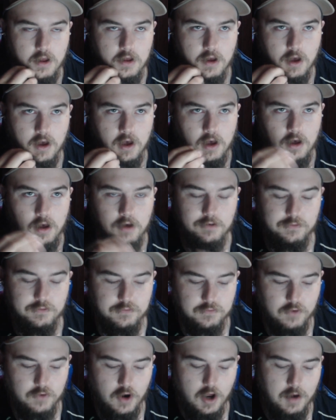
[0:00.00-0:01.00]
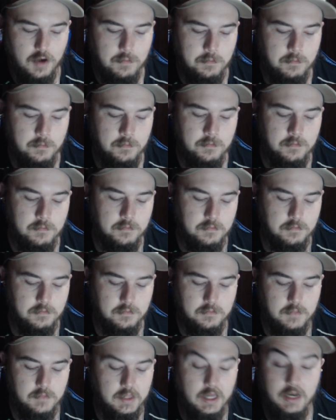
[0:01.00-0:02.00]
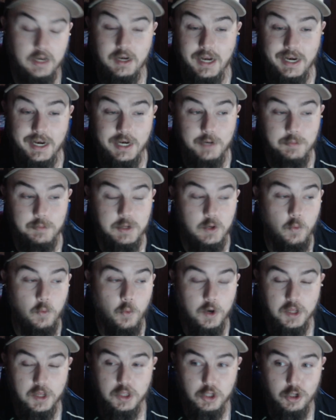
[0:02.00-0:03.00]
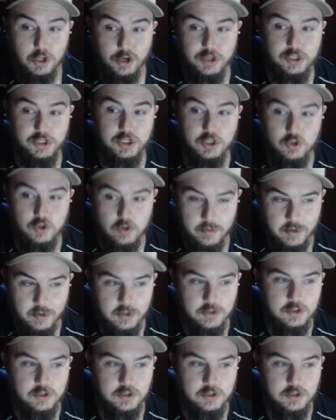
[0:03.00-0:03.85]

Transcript: uh, from that ended up being one of the largest contributors